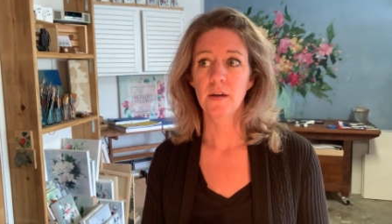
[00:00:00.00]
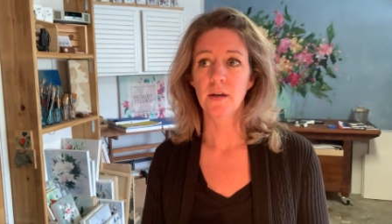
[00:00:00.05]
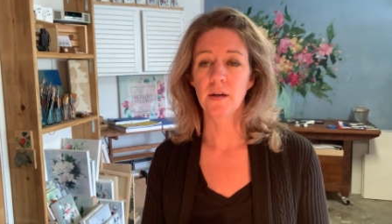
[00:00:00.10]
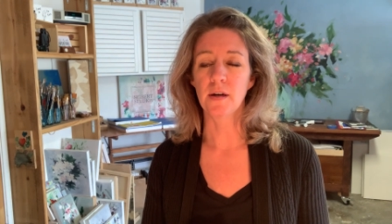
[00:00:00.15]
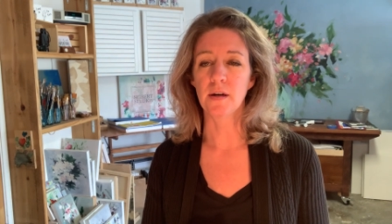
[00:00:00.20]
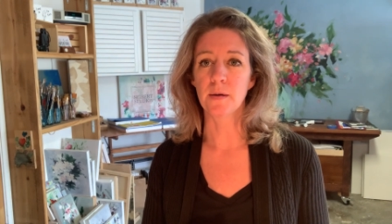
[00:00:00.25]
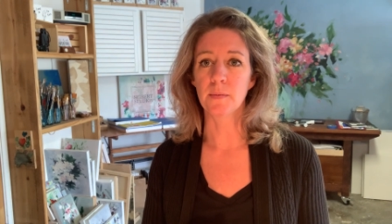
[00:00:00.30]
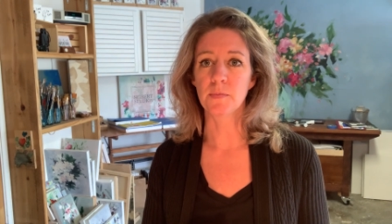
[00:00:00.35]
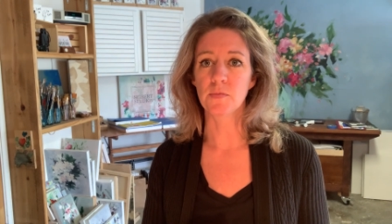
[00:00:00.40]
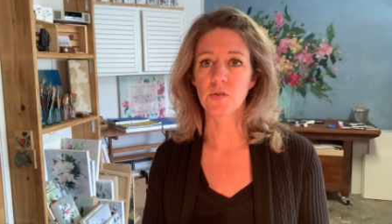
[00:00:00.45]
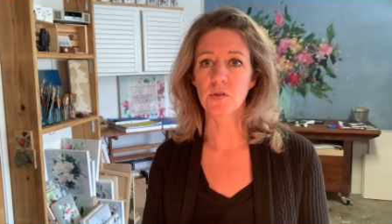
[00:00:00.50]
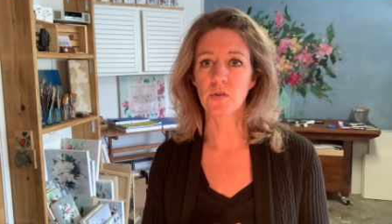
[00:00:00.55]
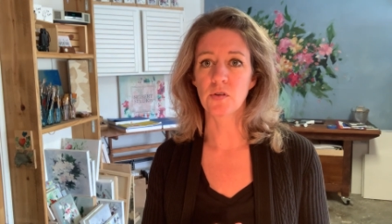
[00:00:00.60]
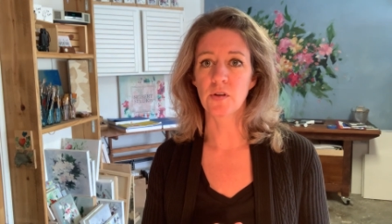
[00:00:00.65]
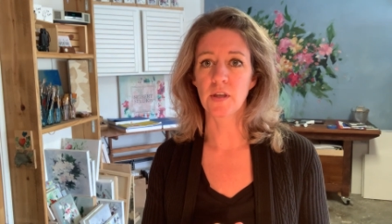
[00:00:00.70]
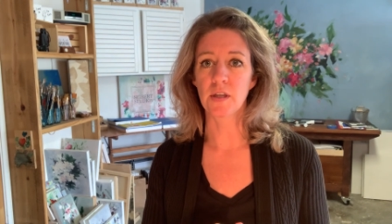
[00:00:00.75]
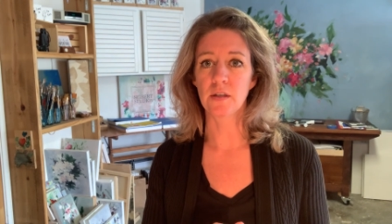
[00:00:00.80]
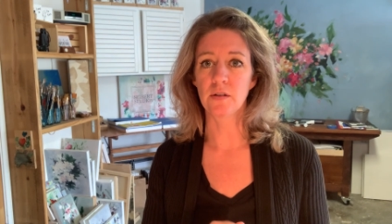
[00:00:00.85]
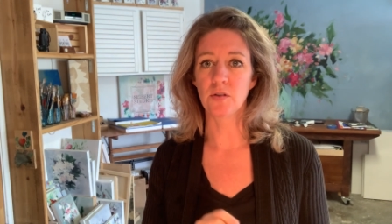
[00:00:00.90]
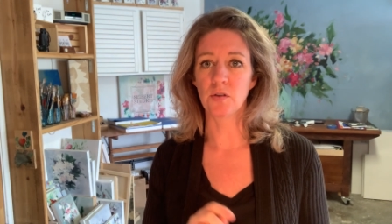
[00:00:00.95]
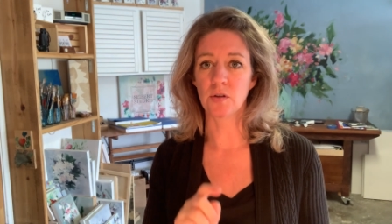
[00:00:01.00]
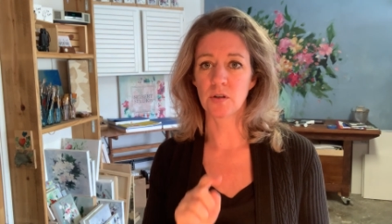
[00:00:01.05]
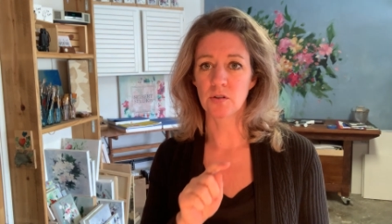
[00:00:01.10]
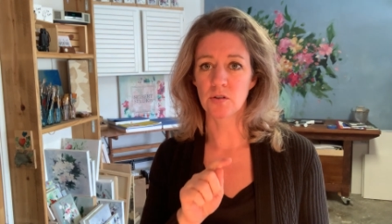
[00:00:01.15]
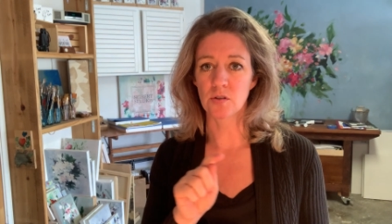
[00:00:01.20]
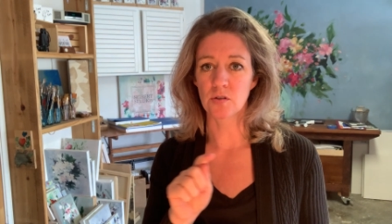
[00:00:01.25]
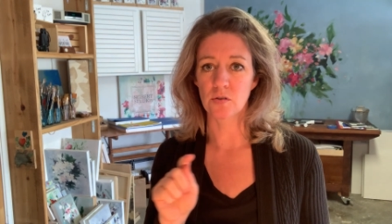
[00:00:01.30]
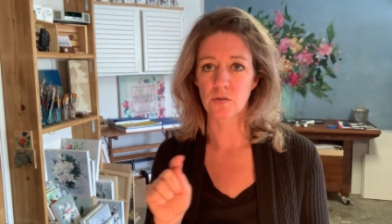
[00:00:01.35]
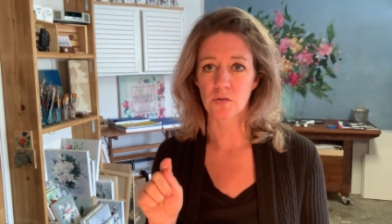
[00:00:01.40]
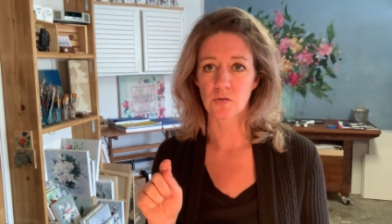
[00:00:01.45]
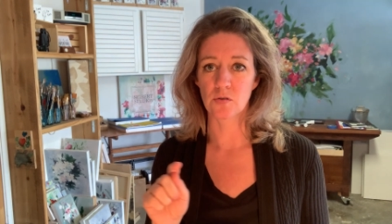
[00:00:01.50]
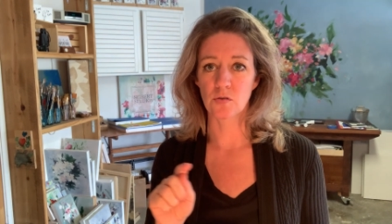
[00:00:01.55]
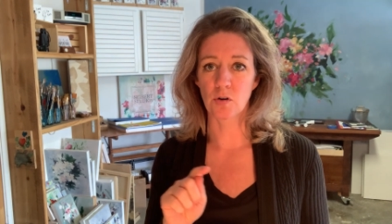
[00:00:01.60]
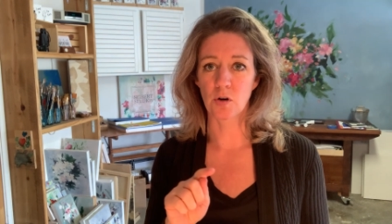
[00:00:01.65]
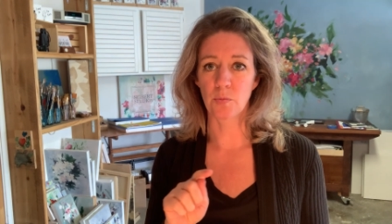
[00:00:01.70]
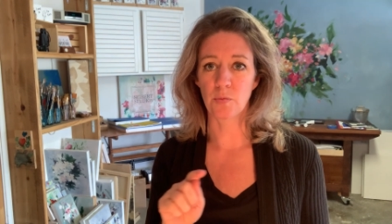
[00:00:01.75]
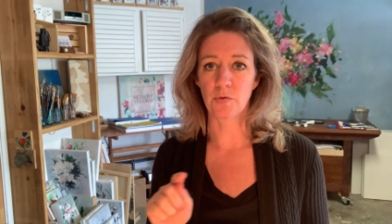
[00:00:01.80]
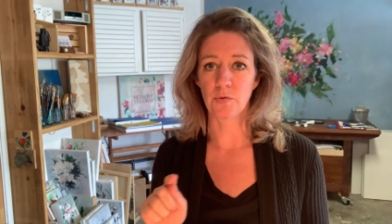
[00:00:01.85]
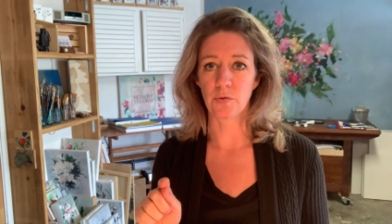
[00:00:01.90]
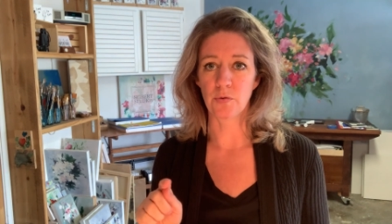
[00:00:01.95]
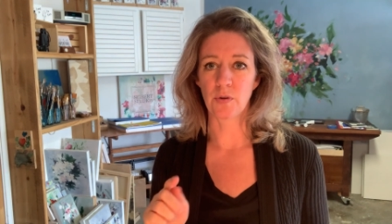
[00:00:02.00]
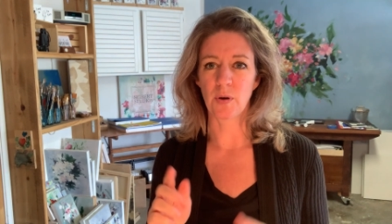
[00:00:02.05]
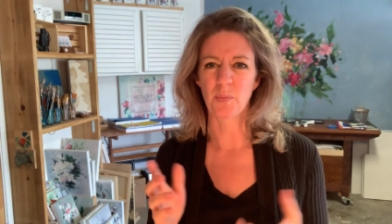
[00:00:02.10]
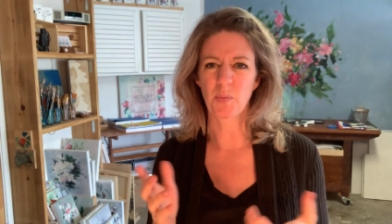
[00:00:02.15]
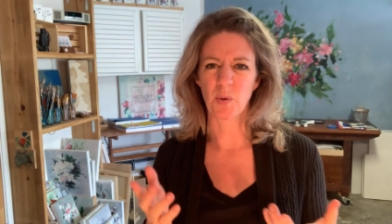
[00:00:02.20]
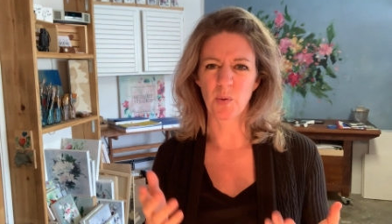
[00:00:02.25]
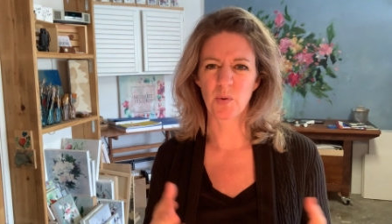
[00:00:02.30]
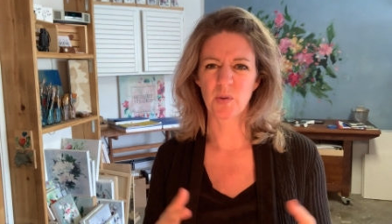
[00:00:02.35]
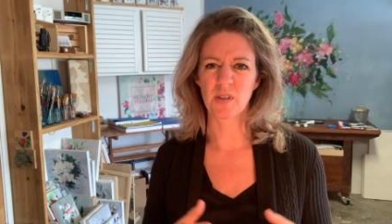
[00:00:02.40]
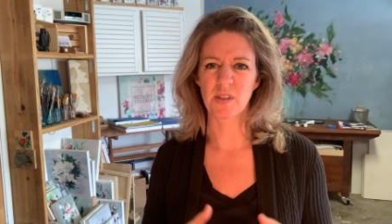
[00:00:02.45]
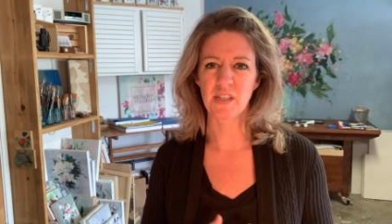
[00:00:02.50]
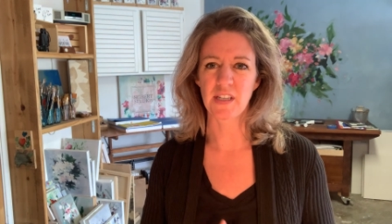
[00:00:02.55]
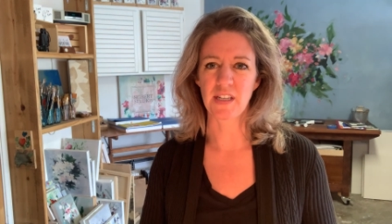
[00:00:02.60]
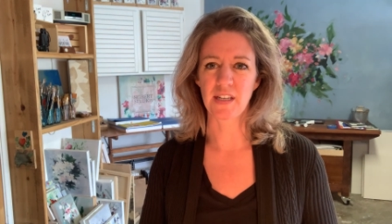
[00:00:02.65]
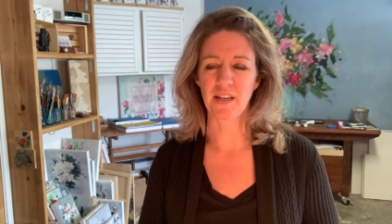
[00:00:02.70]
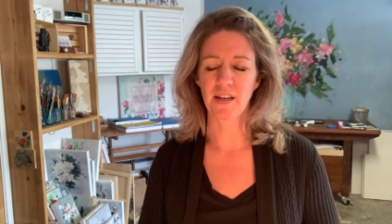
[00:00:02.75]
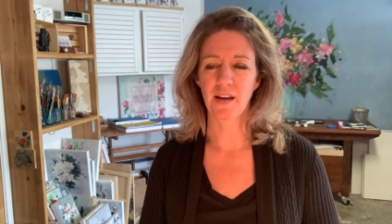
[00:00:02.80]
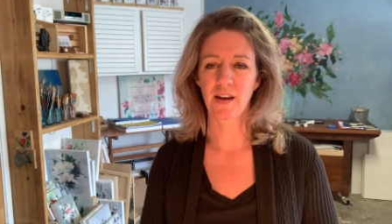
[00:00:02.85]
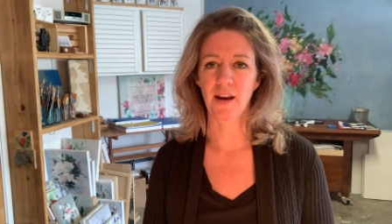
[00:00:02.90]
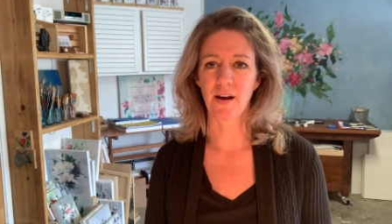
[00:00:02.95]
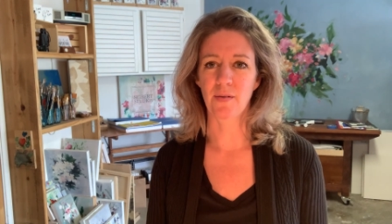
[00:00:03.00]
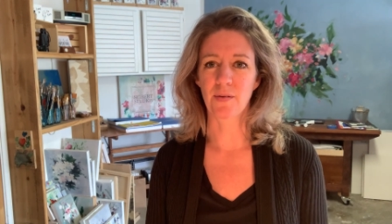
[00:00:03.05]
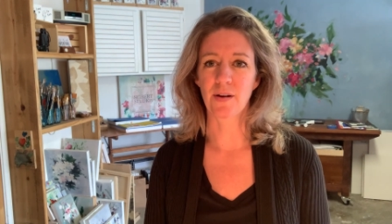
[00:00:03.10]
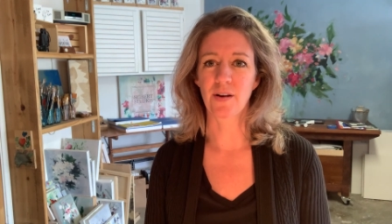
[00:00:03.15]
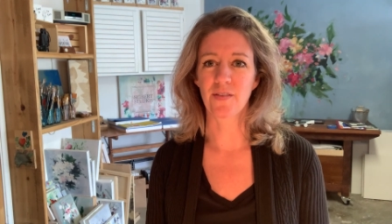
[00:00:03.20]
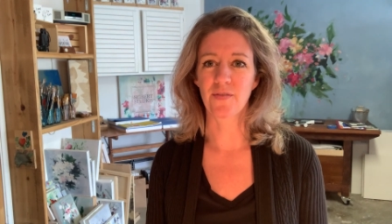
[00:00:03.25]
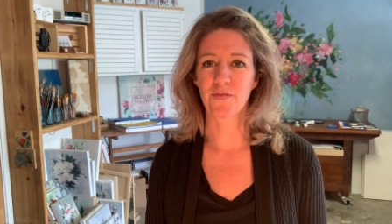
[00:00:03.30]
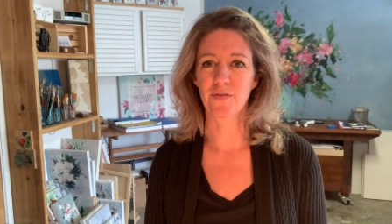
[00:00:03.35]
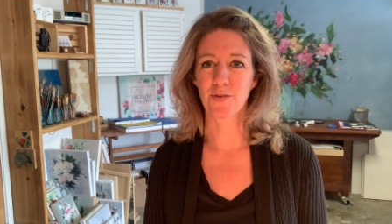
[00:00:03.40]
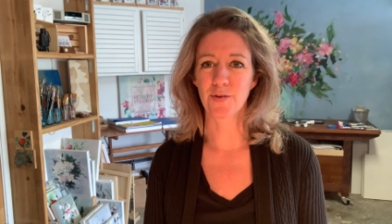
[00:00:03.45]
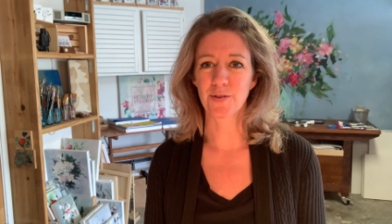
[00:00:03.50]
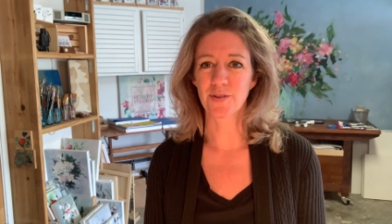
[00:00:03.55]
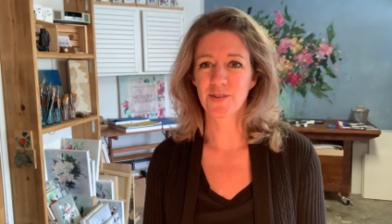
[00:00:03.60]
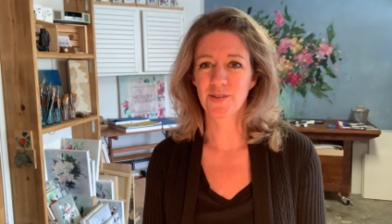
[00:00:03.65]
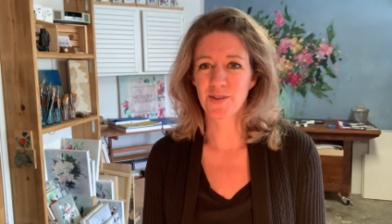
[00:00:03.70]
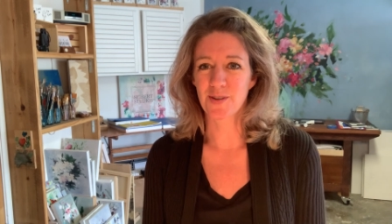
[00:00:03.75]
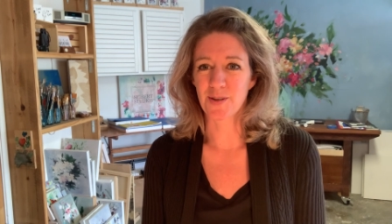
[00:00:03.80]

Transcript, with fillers: um, so that you can just scrub through them, but we'll see how it unfolds.